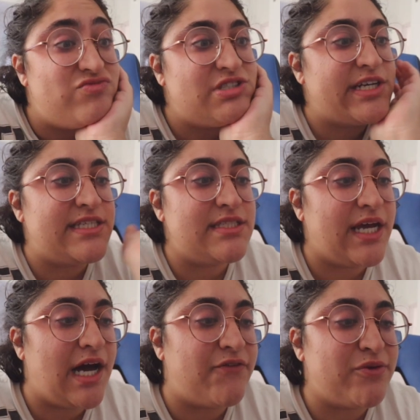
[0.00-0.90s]
Today's the
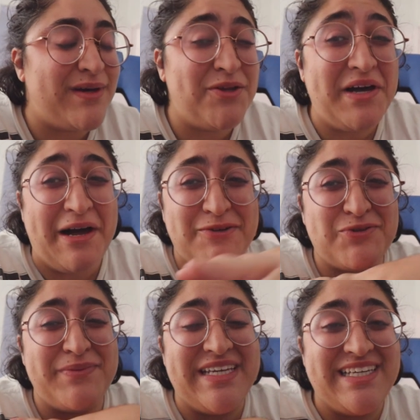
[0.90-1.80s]
day after my little
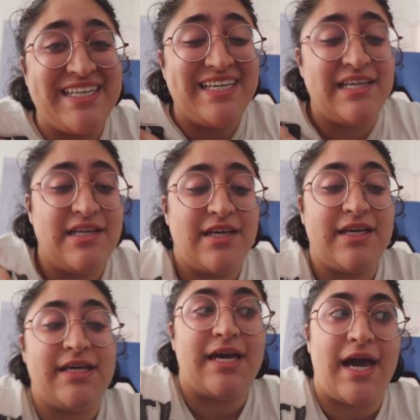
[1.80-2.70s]
housewarming gig
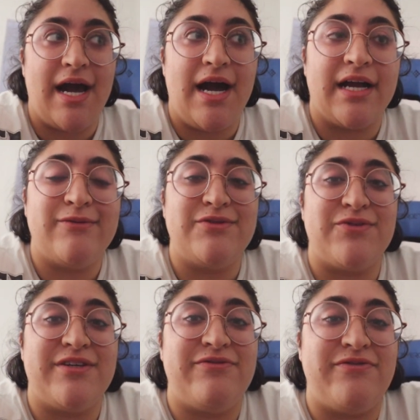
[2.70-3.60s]
and gag. It was
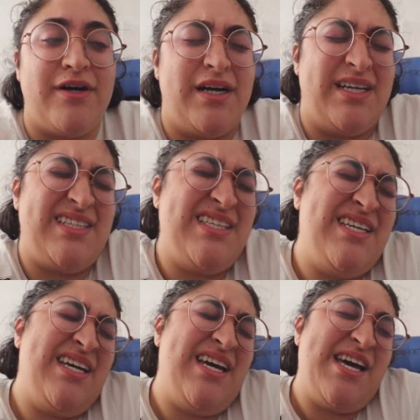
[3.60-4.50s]
really fun.
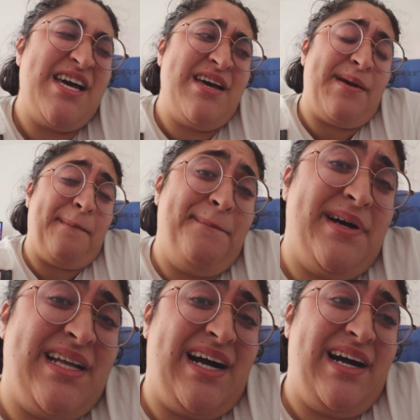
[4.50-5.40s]

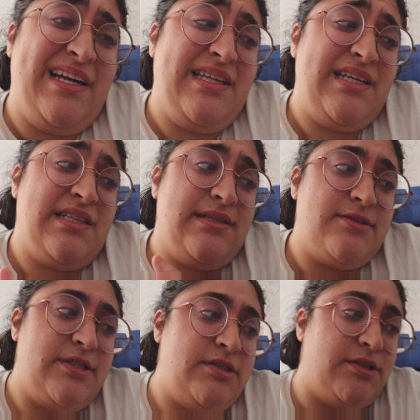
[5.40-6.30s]
But I like
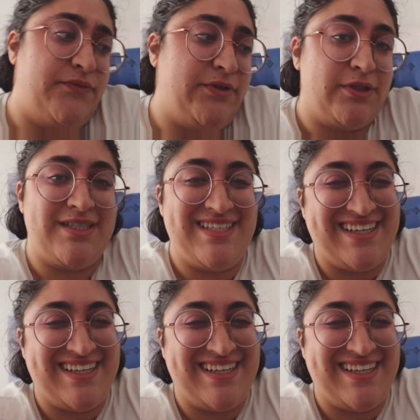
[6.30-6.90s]
literally don't feel good.